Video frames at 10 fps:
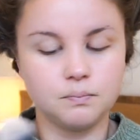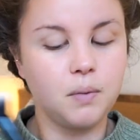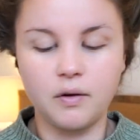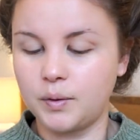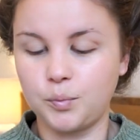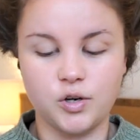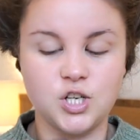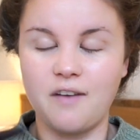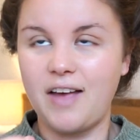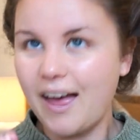buffing brush
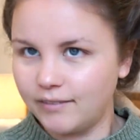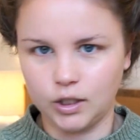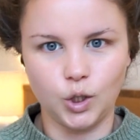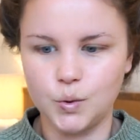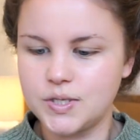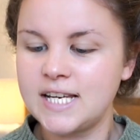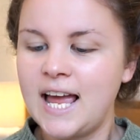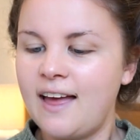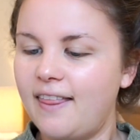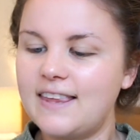I've ever used,
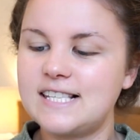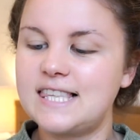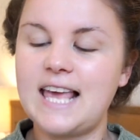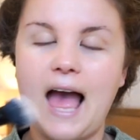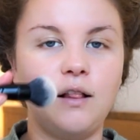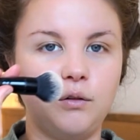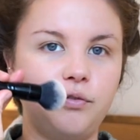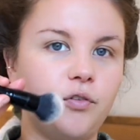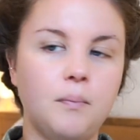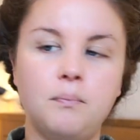and this is the
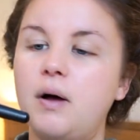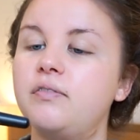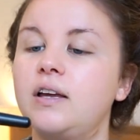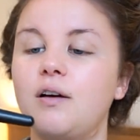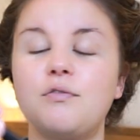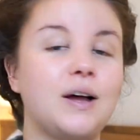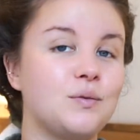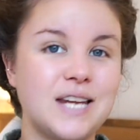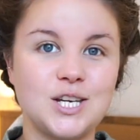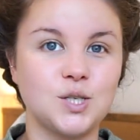e.l.f. buffing
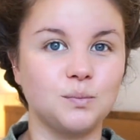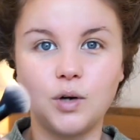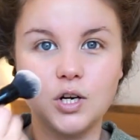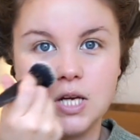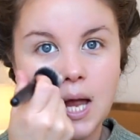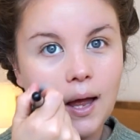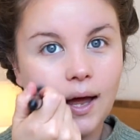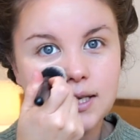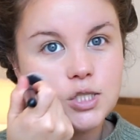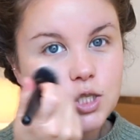foundation brush,
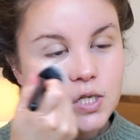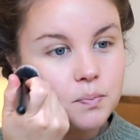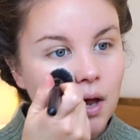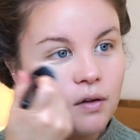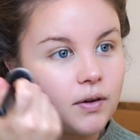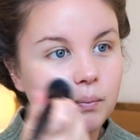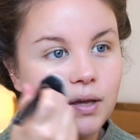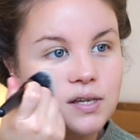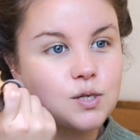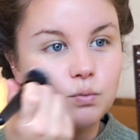and it's just perfect
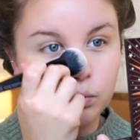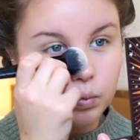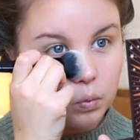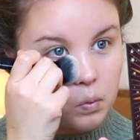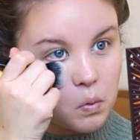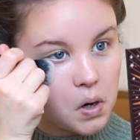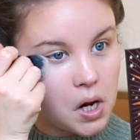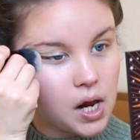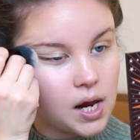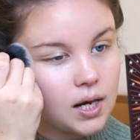because it's
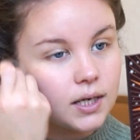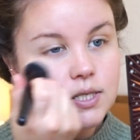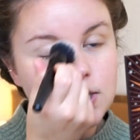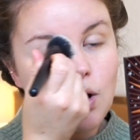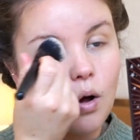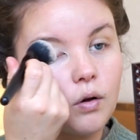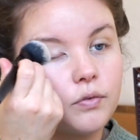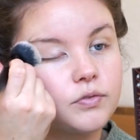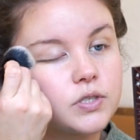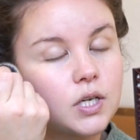really
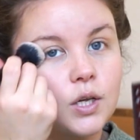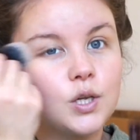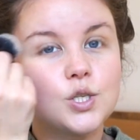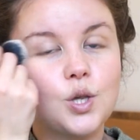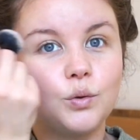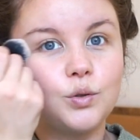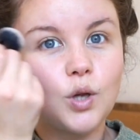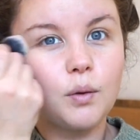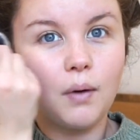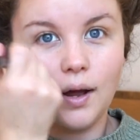soft, so you
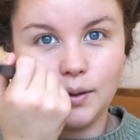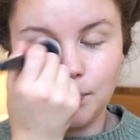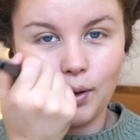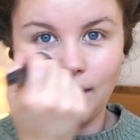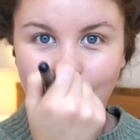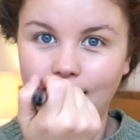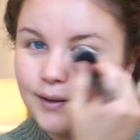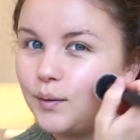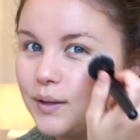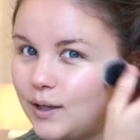don't mind putting it, you
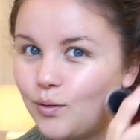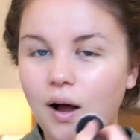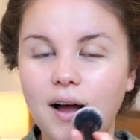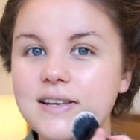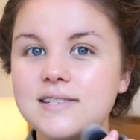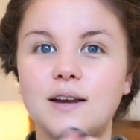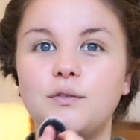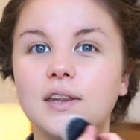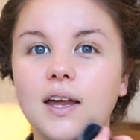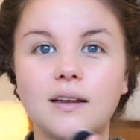know, near your eyes and
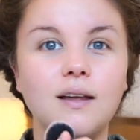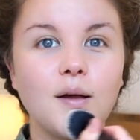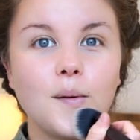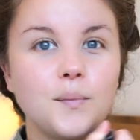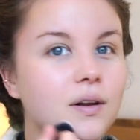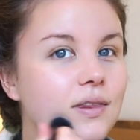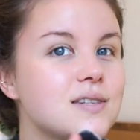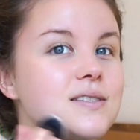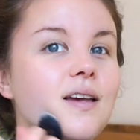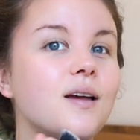everything, but at the
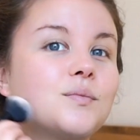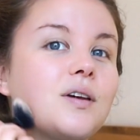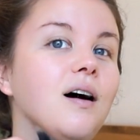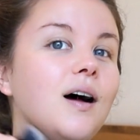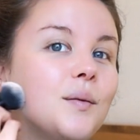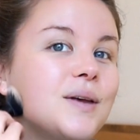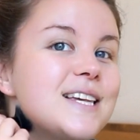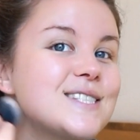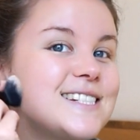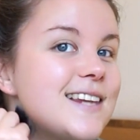same time
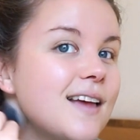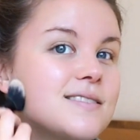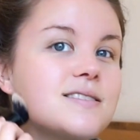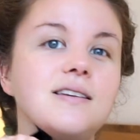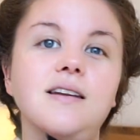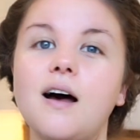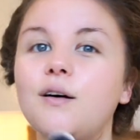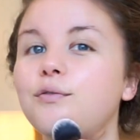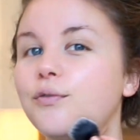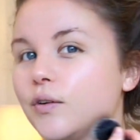it's dense
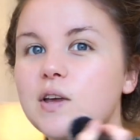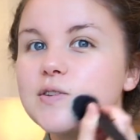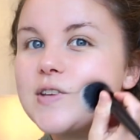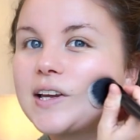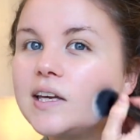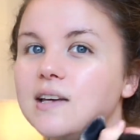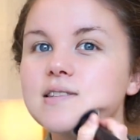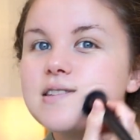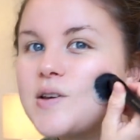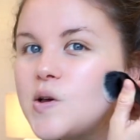enough, feels like
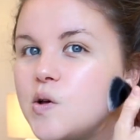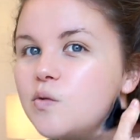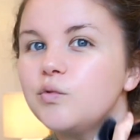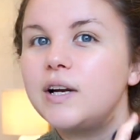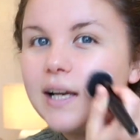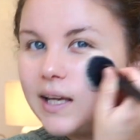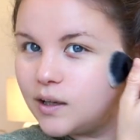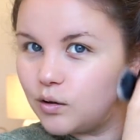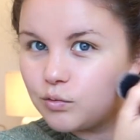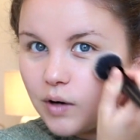it's
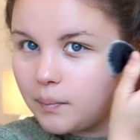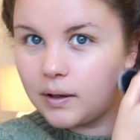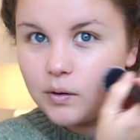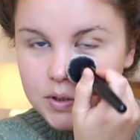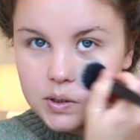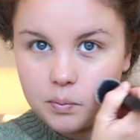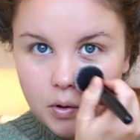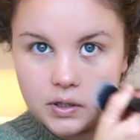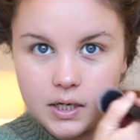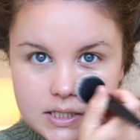really grabbing onto the
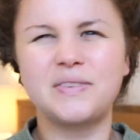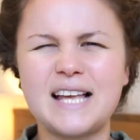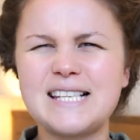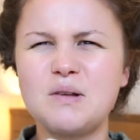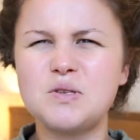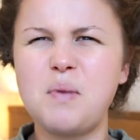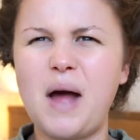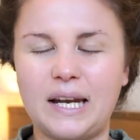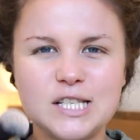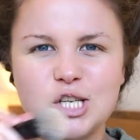product. That sounds
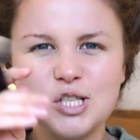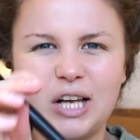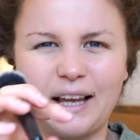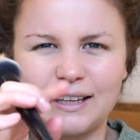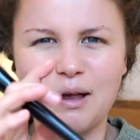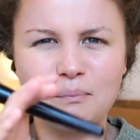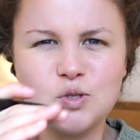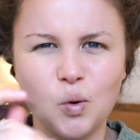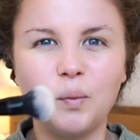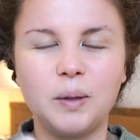bad, it doesn't like
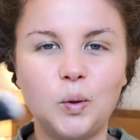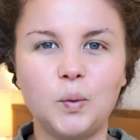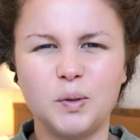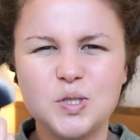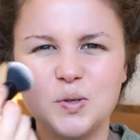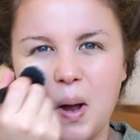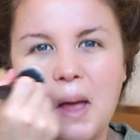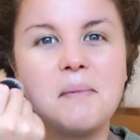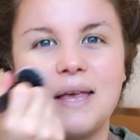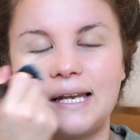absorb it all, but do you know
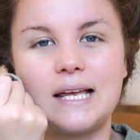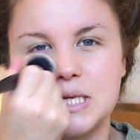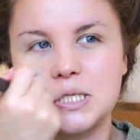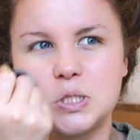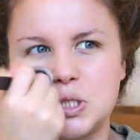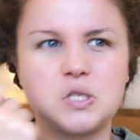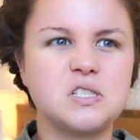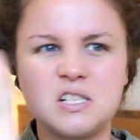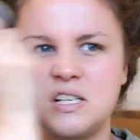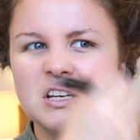what I mean? It doesn't
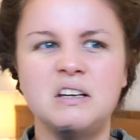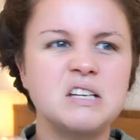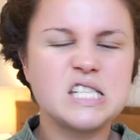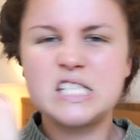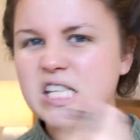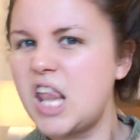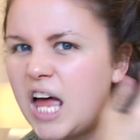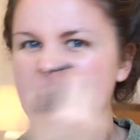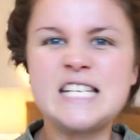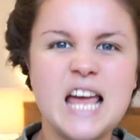just
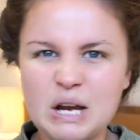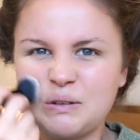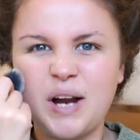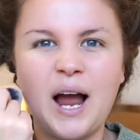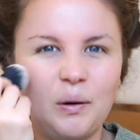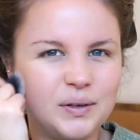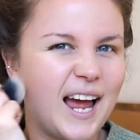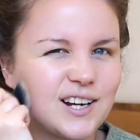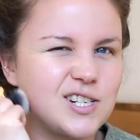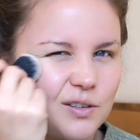slide it around, it
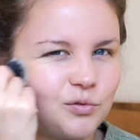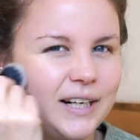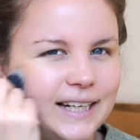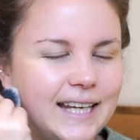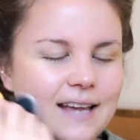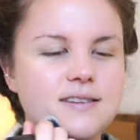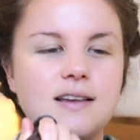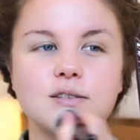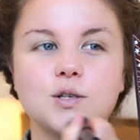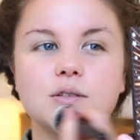actually really gets it
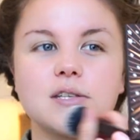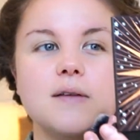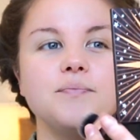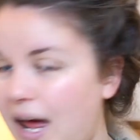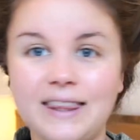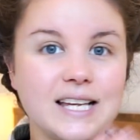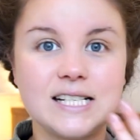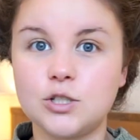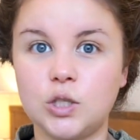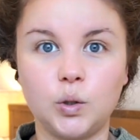into your skin, and that's
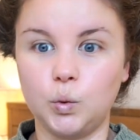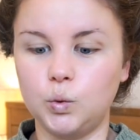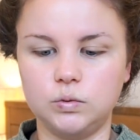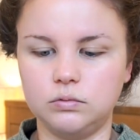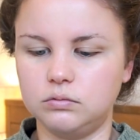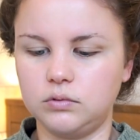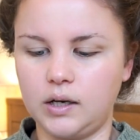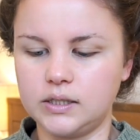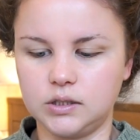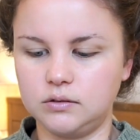literally all I
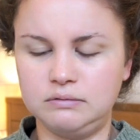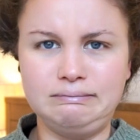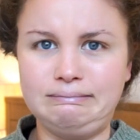do